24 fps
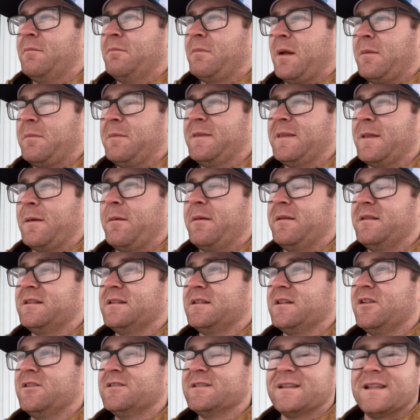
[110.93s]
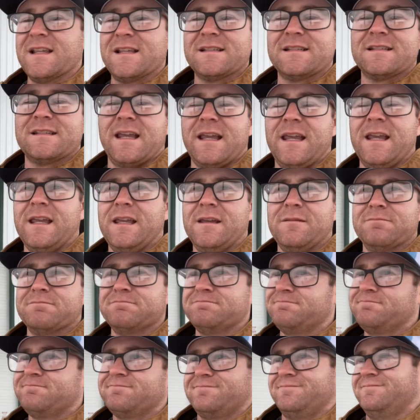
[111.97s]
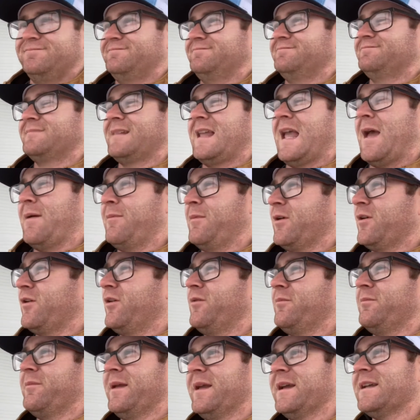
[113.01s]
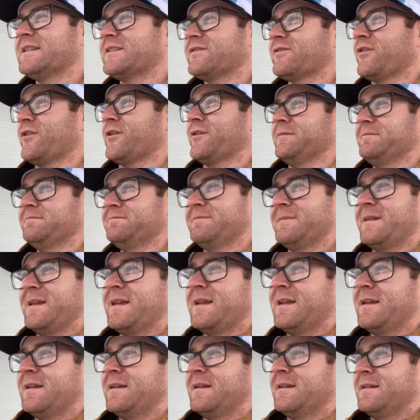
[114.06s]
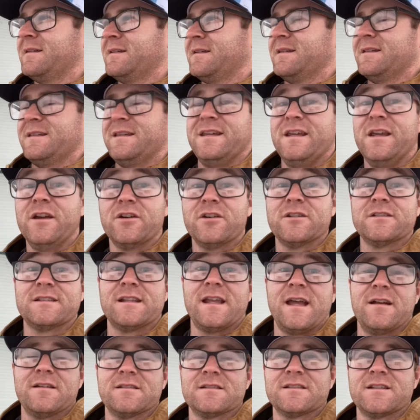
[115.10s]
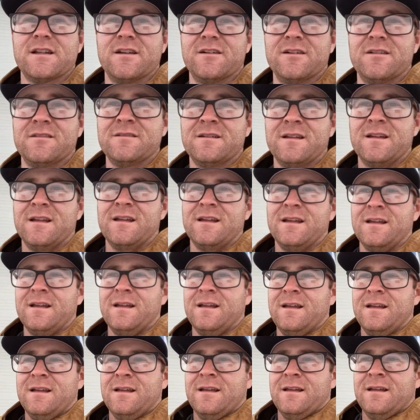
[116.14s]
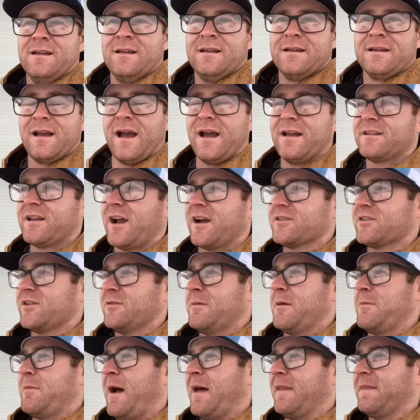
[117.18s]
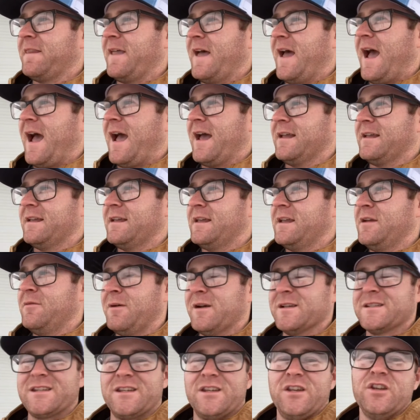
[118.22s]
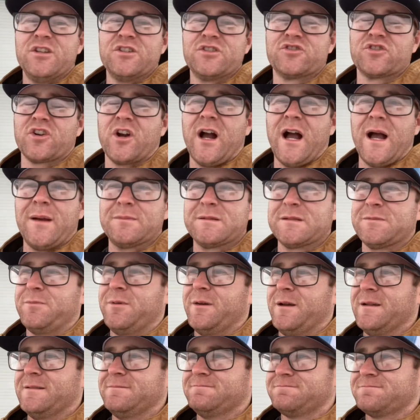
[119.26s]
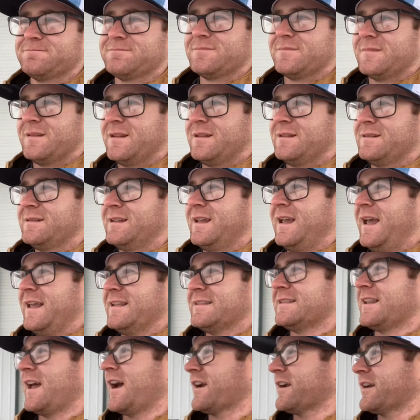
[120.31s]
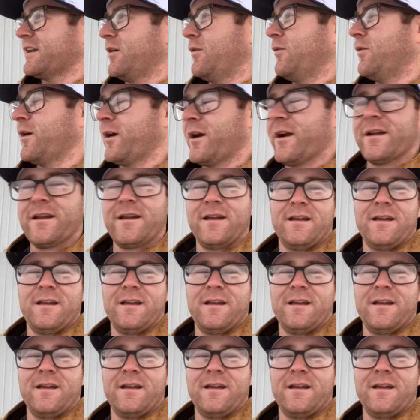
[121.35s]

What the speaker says: I mean, they've been using the same chemical mix for years now, so gotta talk to him about that. He wants to use drops, but it's not gonna work.